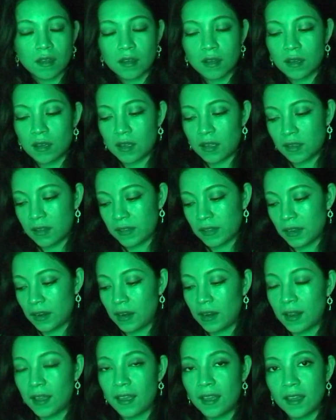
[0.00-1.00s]
and the
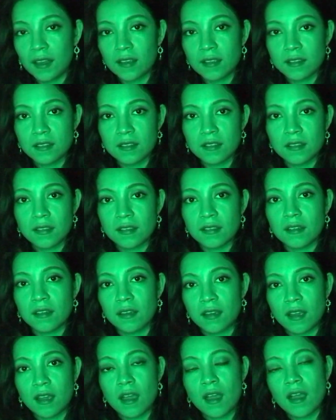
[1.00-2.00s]
legs,
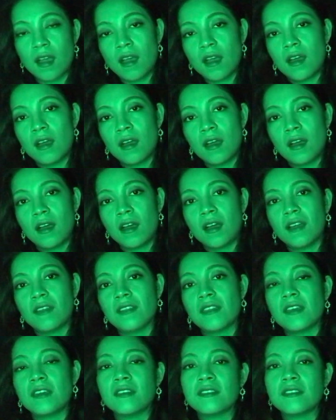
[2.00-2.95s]
and they